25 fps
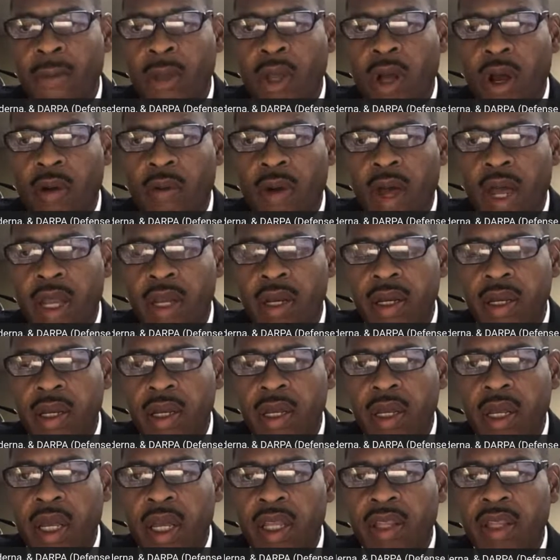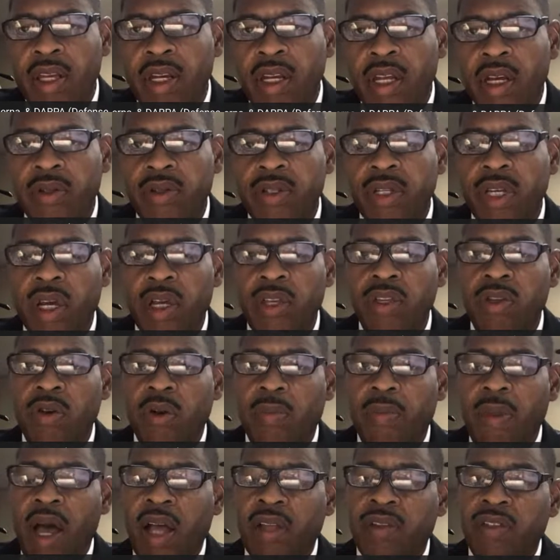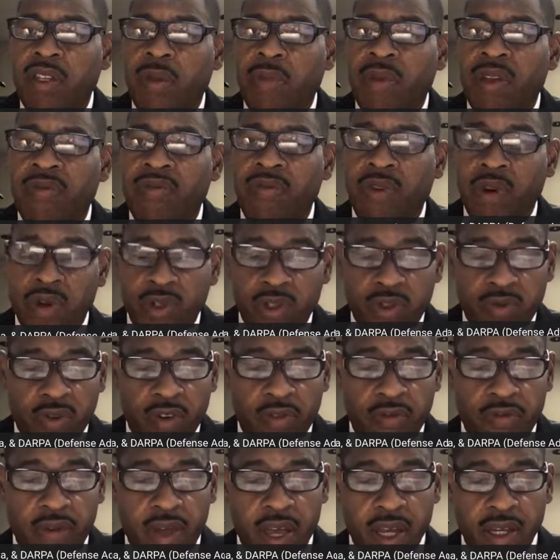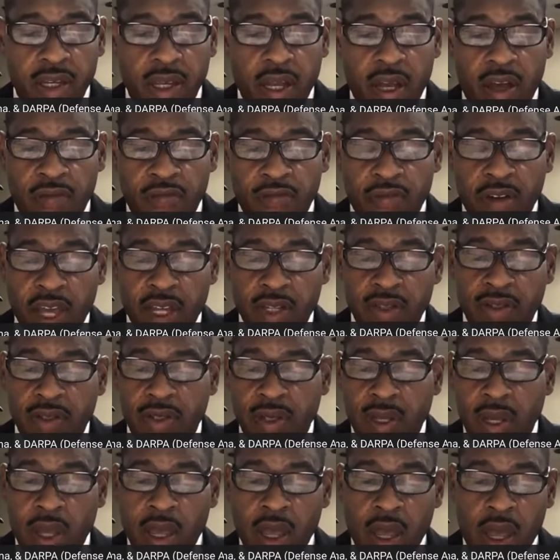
All right. and then they'll tell you about some adverse effects.